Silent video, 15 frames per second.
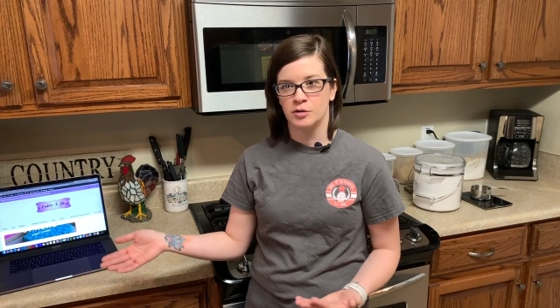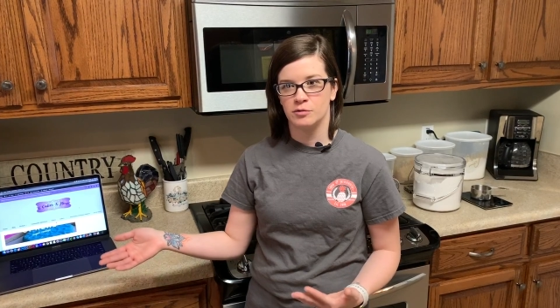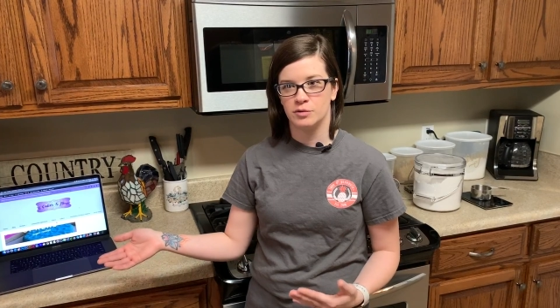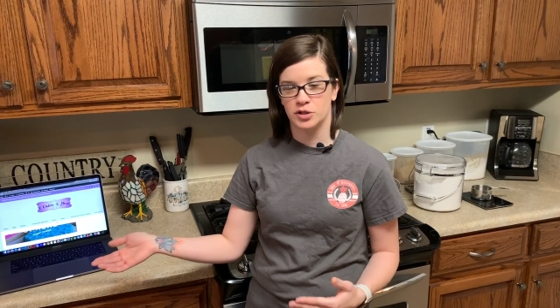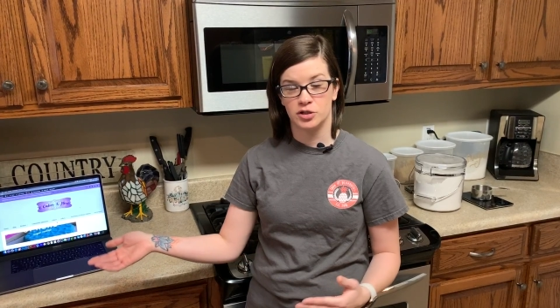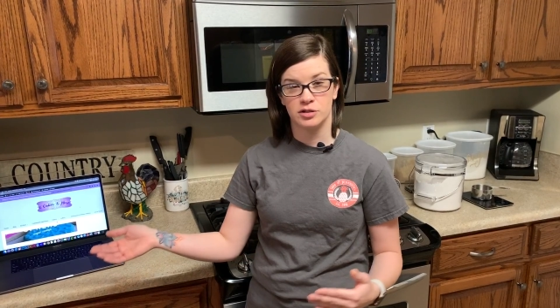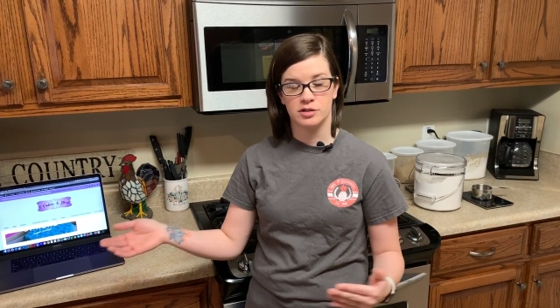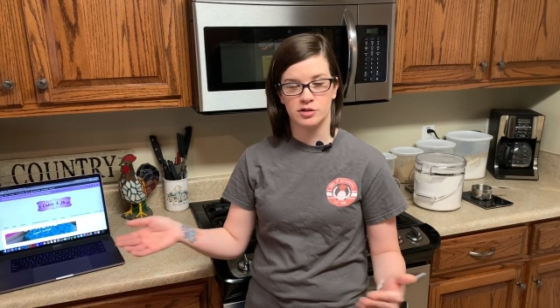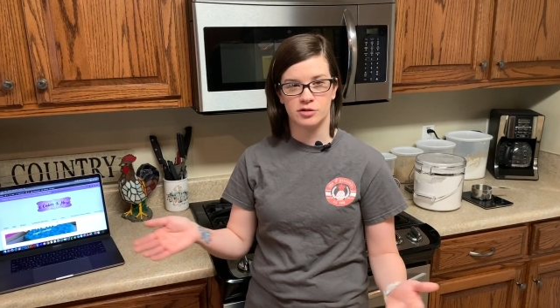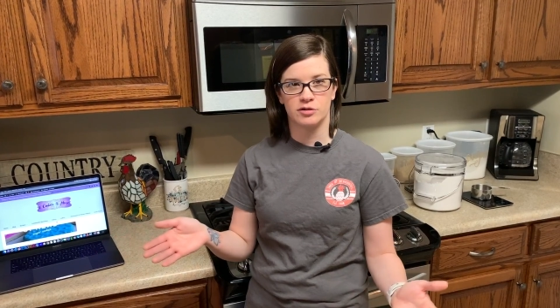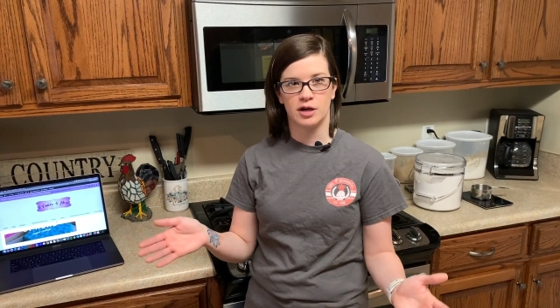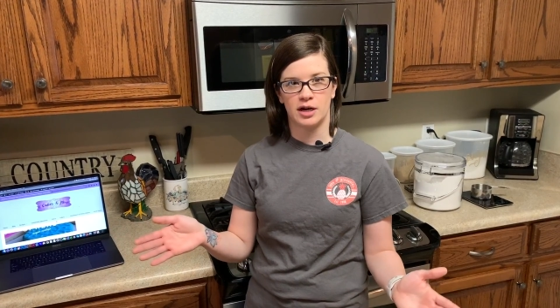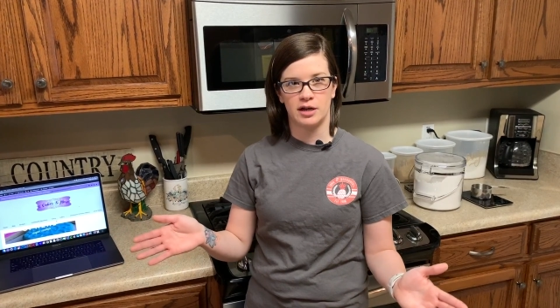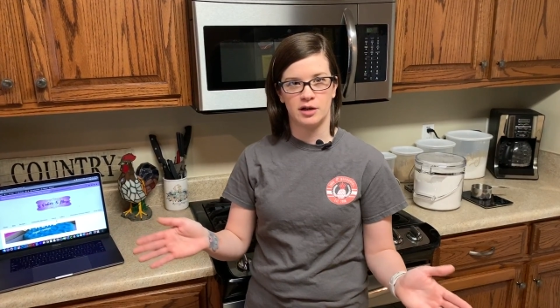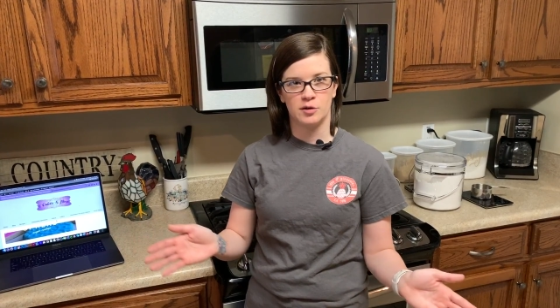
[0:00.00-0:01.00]
which is a
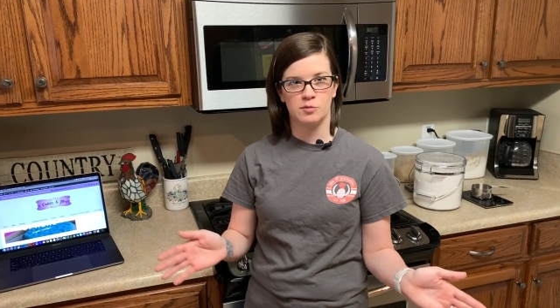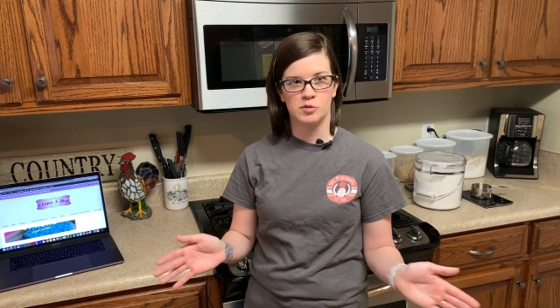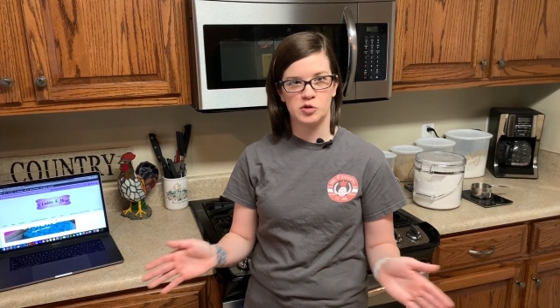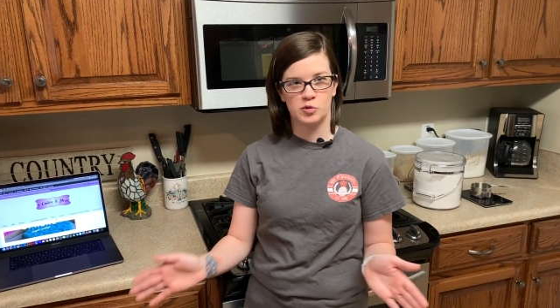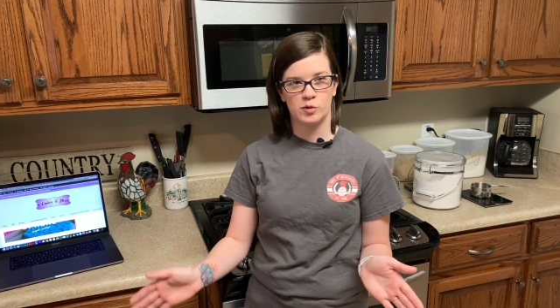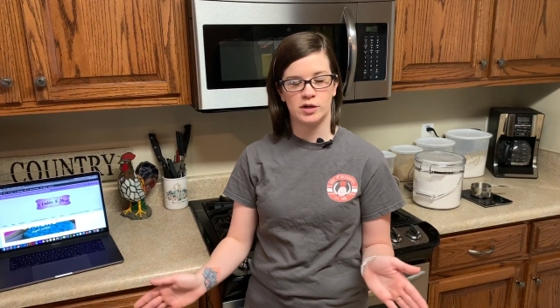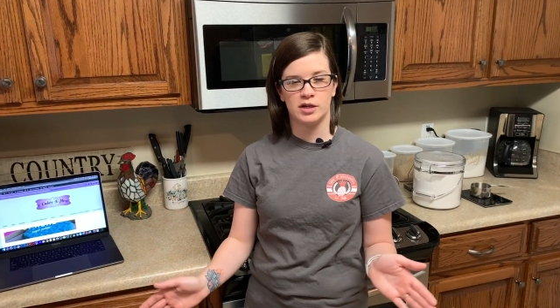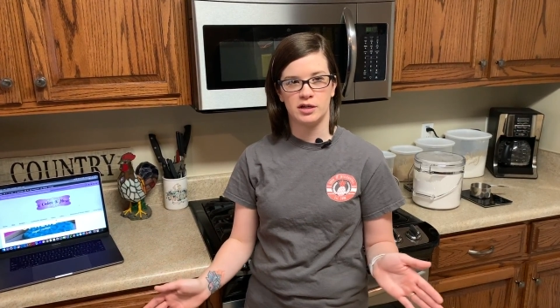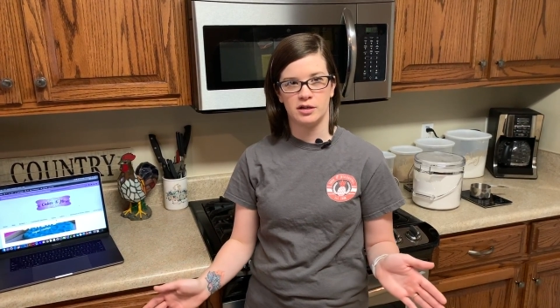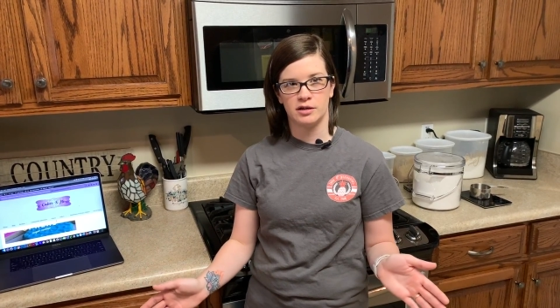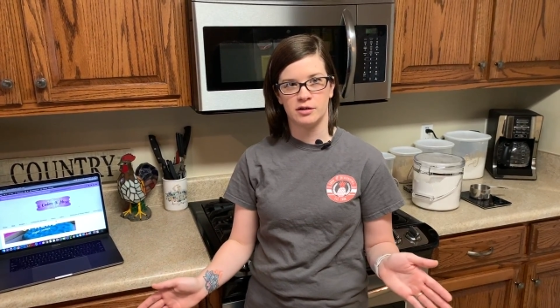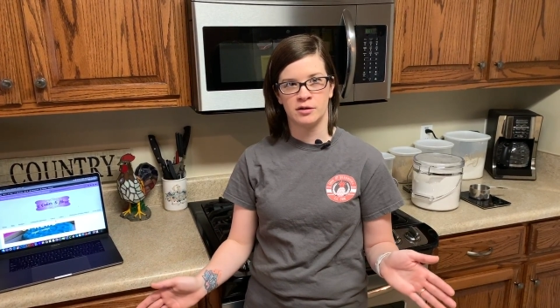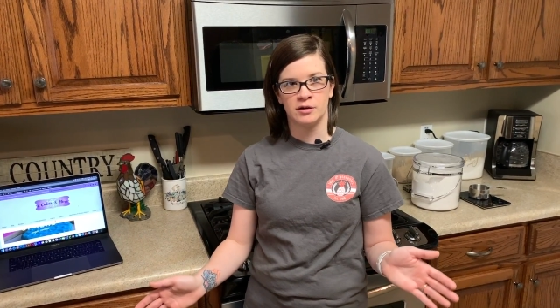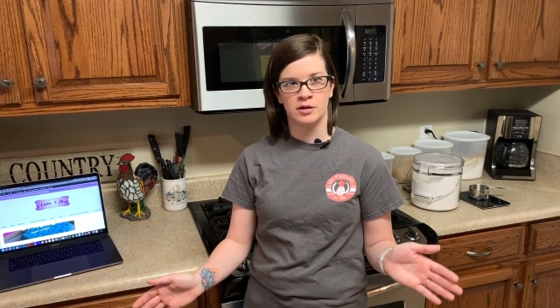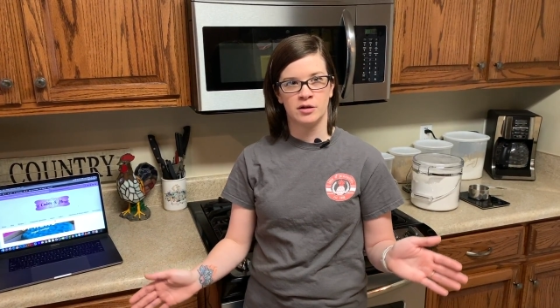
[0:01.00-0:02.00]
great
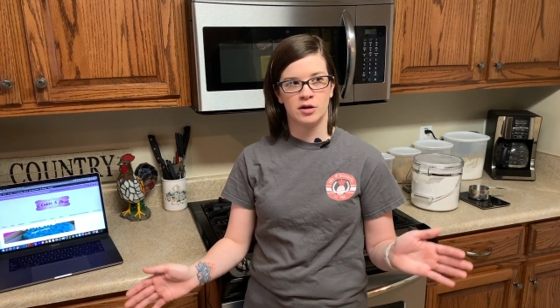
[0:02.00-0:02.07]
in-between